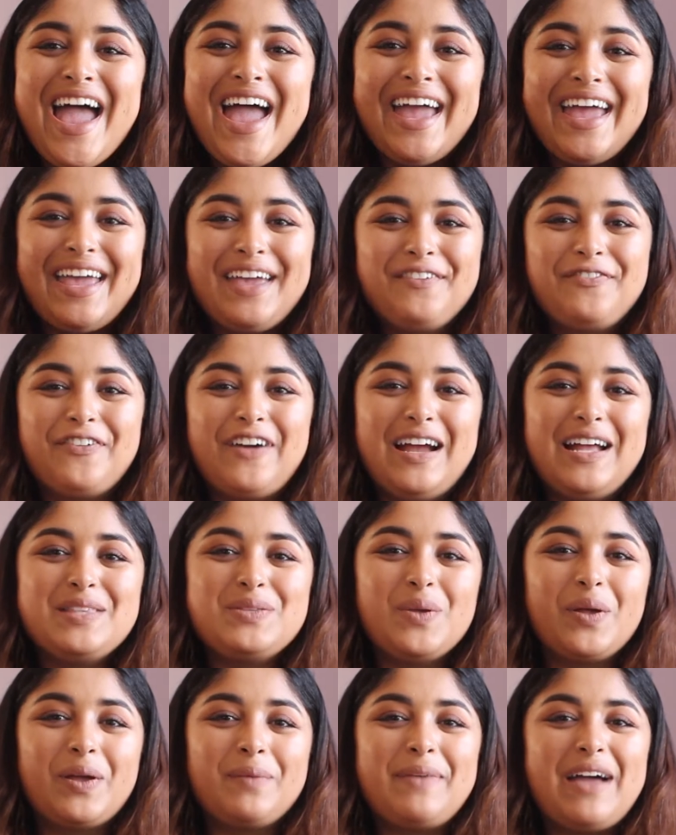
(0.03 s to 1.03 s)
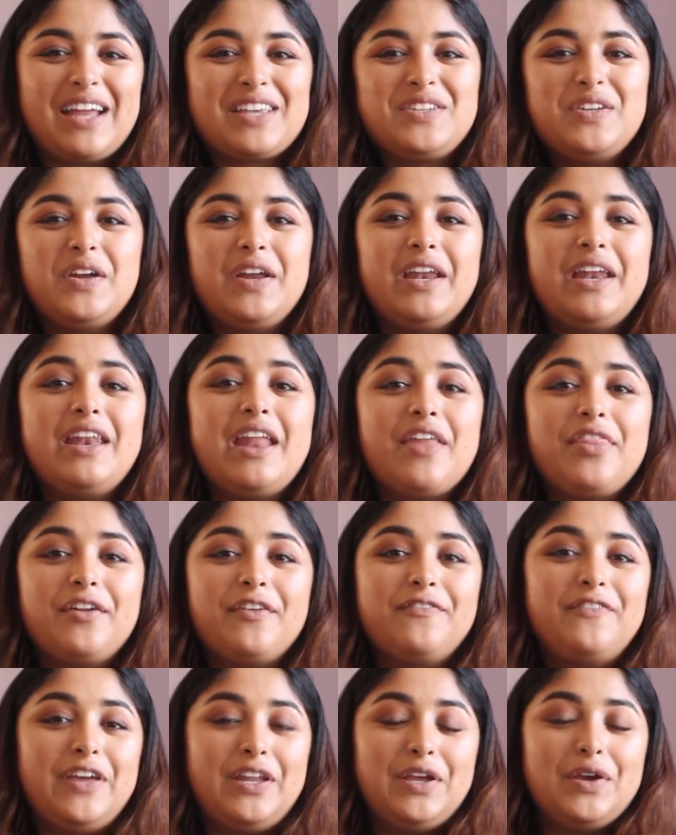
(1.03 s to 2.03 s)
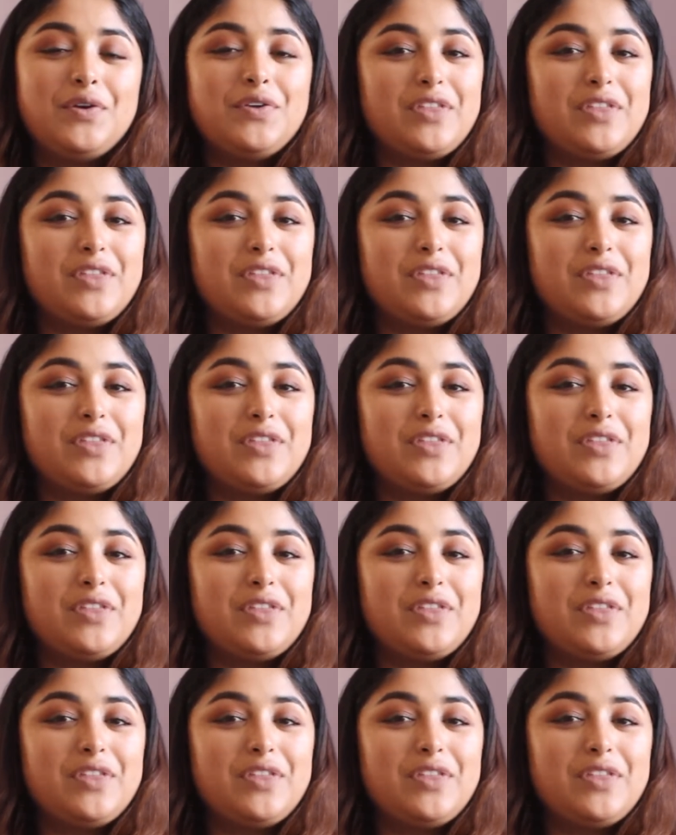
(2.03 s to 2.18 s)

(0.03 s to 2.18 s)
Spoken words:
Hey friends, welcome back to another video.